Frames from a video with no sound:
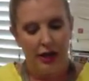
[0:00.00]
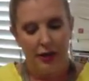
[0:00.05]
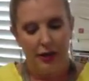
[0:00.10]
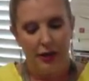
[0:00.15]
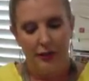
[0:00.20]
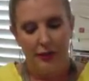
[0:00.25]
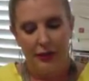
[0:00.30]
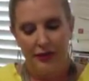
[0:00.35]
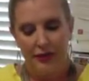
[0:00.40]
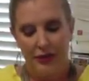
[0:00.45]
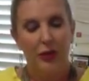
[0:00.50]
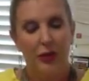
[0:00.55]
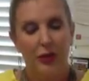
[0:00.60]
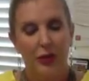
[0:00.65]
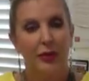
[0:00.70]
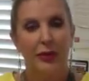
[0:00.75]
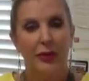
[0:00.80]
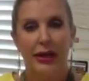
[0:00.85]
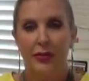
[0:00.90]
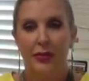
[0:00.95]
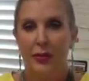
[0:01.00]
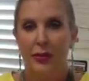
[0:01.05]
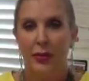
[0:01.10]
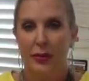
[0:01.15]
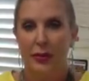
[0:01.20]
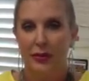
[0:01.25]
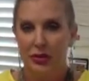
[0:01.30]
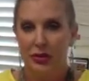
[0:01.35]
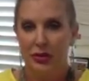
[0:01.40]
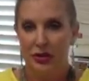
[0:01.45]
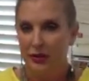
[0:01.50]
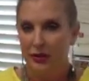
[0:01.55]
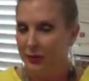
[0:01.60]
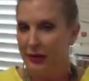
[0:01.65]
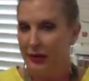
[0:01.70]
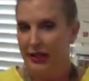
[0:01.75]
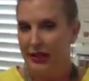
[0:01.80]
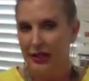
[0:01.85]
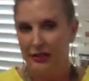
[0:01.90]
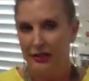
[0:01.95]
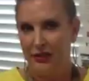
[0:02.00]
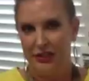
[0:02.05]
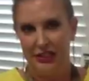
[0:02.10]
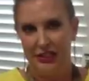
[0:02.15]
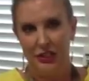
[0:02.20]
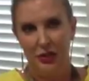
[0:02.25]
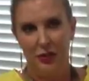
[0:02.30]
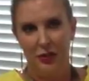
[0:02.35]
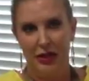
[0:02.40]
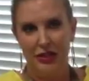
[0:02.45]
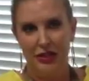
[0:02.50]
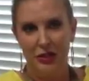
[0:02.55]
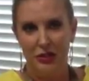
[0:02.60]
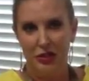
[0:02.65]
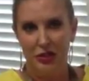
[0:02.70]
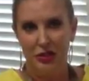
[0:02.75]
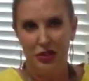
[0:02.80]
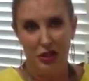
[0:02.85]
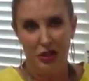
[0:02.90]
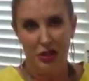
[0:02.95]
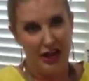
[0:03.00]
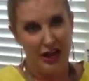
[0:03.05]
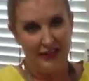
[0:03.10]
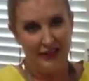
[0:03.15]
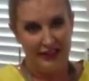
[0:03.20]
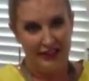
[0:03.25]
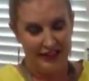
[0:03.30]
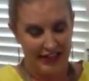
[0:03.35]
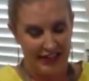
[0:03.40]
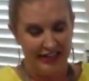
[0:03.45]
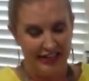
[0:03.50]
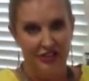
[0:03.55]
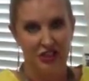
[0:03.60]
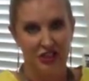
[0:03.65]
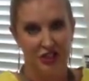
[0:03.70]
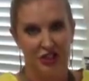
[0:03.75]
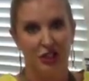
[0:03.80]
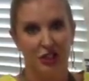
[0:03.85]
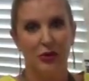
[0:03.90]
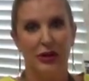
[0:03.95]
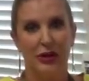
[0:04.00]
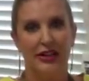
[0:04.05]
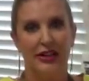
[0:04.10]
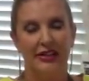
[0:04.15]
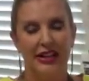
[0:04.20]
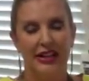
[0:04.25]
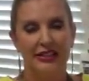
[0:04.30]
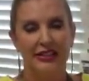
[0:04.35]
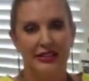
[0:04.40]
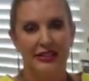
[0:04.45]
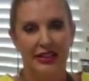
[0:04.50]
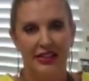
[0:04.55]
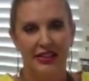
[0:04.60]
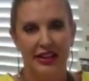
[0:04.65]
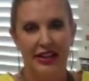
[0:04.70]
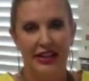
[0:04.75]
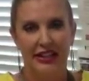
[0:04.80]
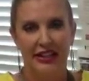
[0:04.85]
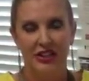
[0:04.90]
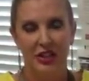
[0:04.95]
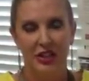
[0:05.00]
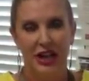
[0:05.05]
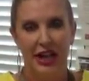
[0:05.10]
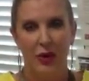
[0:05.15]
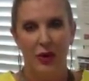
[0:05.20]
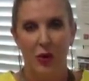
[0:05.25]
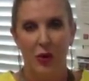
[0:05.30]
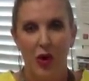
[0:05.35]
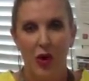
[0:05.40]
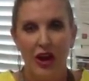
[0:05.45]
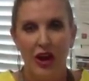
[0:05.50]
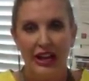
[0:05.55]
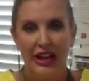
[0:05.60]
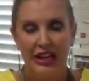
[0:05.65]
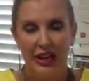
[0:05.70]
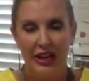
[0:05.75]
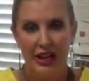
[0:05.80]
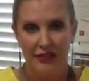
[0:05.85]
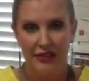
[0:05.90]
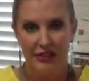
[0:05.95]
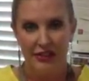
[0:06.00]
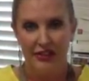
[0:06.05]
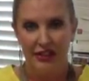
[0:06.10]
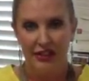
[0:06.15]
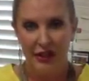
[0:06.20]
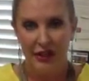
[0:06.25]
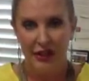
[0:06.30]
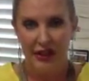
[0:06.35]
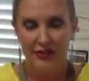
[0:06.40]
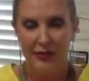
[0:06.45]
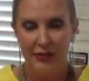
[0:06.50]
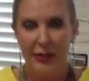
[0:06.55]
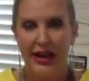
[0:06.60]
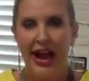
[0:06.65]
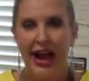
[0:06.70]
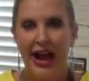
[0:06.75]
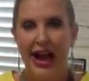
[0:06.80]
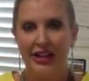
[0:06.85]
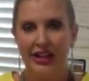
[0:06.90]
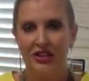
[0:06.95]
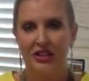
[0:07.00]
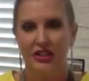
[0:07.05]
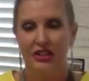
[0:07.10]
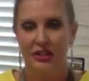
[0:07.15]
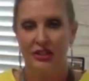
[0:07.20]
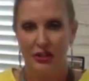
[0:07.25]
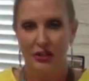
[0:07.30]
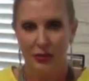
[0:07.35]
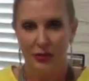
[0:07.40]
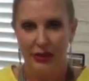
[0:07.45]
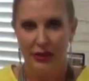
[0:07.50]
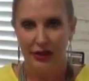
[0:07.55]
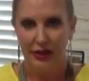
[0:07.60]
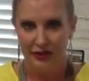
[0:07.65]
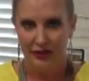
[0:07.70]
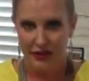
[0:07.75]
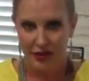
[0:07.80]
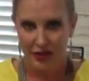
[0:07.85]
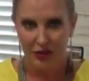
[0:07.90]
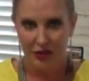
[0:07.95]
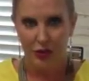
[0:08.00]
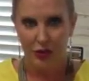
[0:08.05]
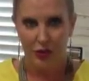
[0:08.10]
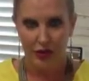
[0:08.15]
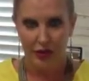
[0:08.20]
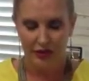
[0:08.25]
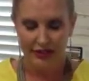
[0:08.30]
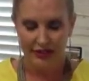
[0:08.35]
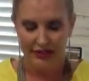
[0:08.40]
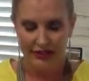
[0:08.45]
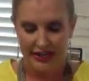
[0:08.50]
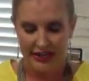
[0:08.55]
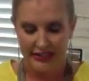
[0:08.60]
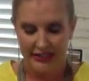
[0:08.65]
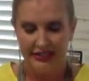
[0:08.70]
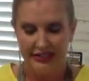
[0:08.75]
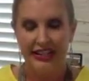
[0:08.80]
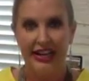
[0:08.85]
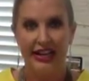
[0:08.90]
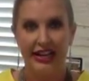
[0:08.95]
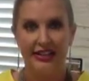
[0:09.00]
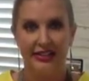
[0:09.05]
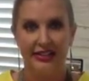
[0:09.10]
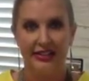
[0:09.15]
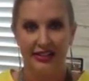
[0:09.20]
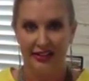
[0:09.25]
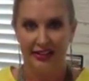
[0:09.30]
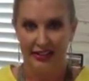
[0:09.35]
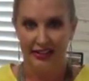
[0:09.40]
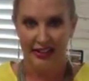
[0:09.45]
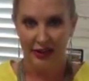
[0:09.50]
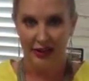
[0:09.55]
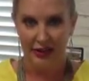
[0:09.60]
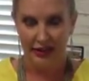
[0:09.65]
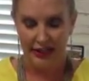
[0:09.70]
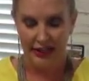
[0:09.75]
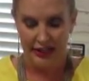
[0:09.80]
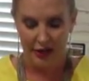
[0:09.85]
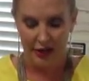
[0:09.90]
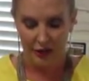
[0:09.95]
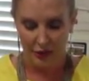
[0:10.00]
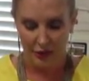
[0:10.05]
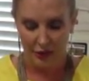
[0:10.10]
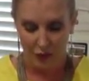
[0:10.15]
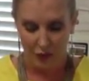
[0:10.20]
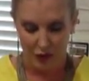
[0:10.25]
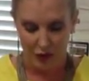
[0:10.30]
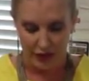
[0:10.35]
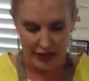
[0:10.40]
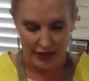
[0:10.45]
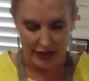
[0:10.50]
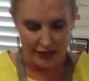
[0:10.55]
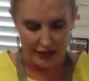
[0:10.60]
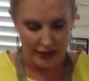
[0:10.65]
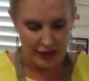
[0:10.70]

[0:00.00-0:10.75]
if you want to become a publisher, you know, set your mind to it, strive, and just do it. That's the thing, is you can't want it. You have to make action and do it. You have to do the work that takes to get the work done.